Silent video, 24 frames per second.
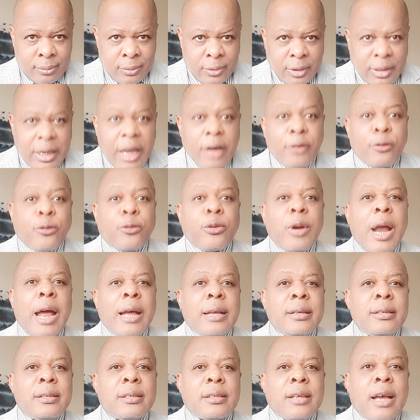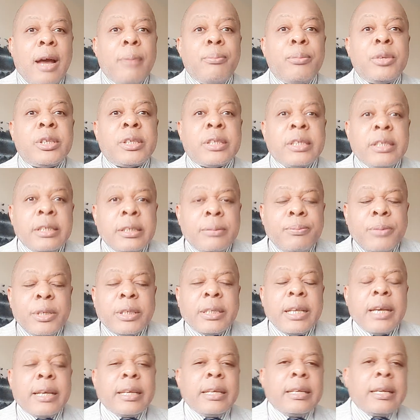Then France can still be
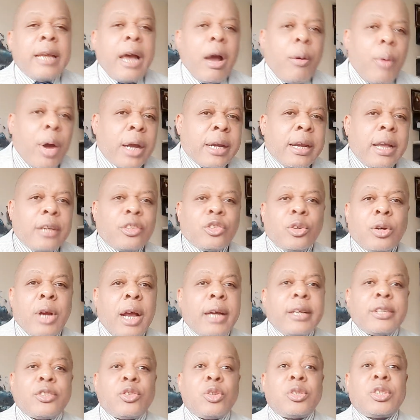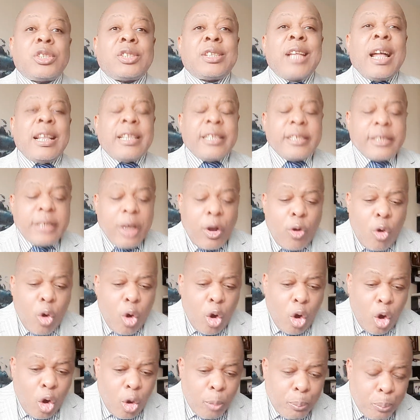taking our natural resources. That is the
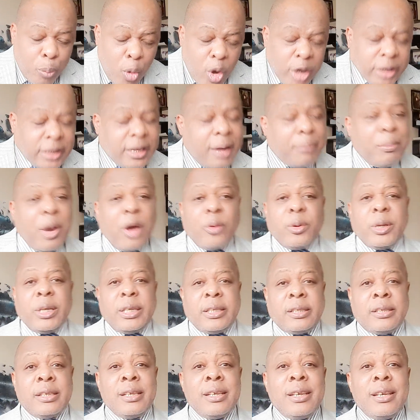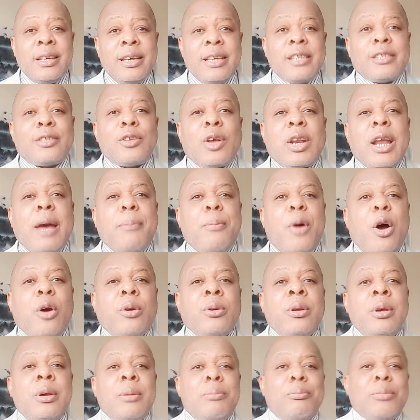whole point about this. It's not
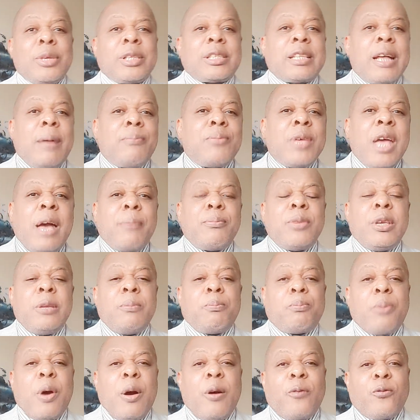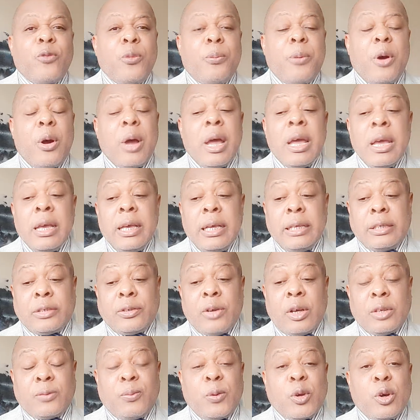about Mr. Bia being powerful. It's
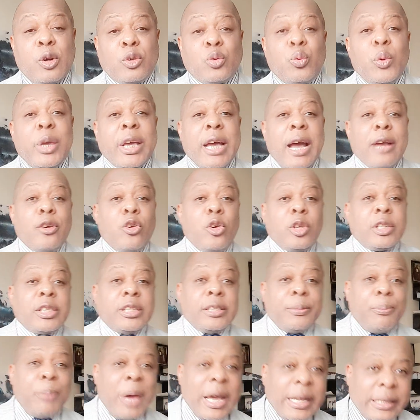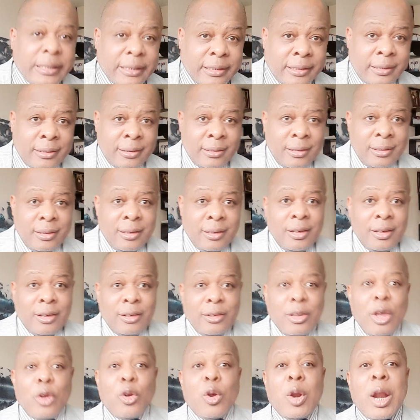just because we cannot debate.
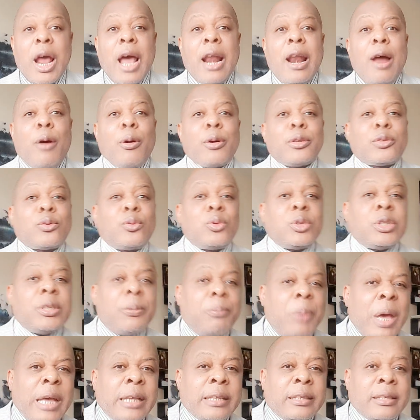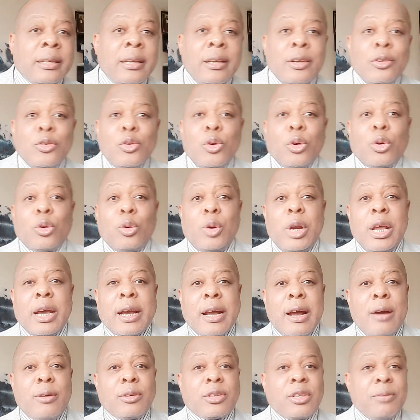They don't allow us to debate. You rule a
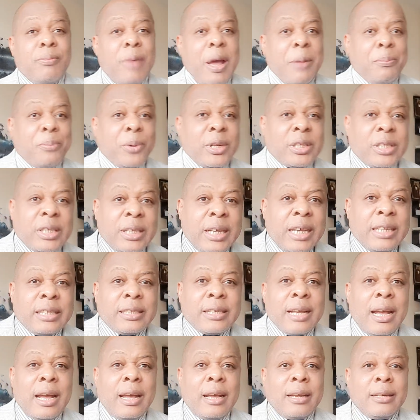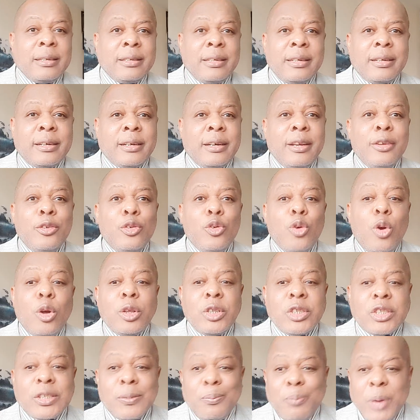country by presidential degree. You
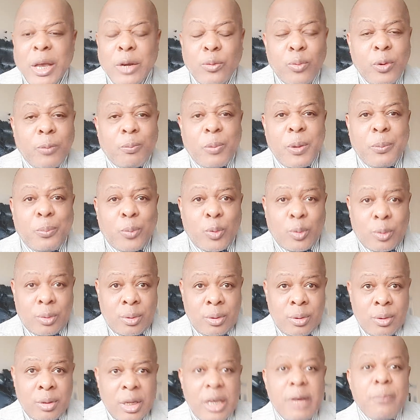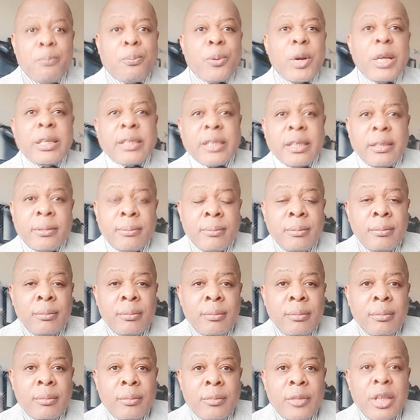don't debate with people. In Britain,
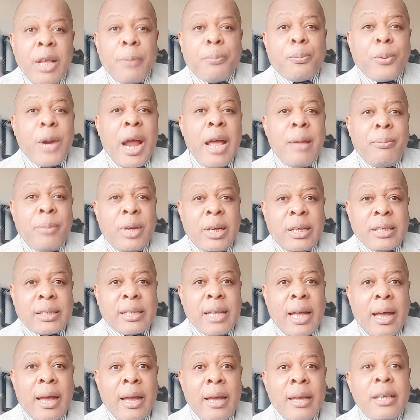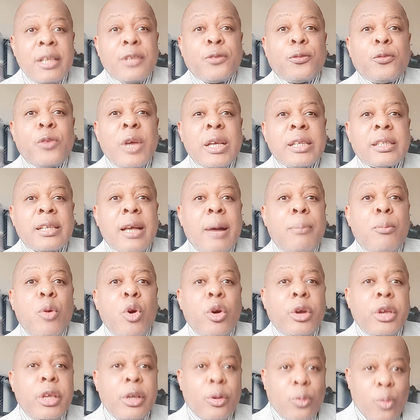the prime minister is first
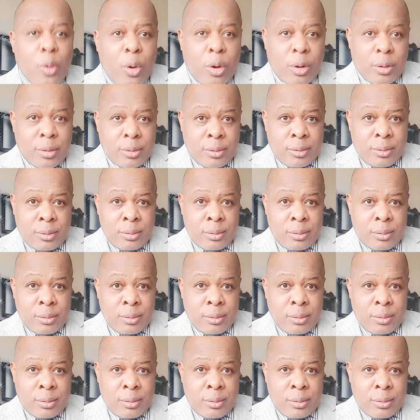among equals.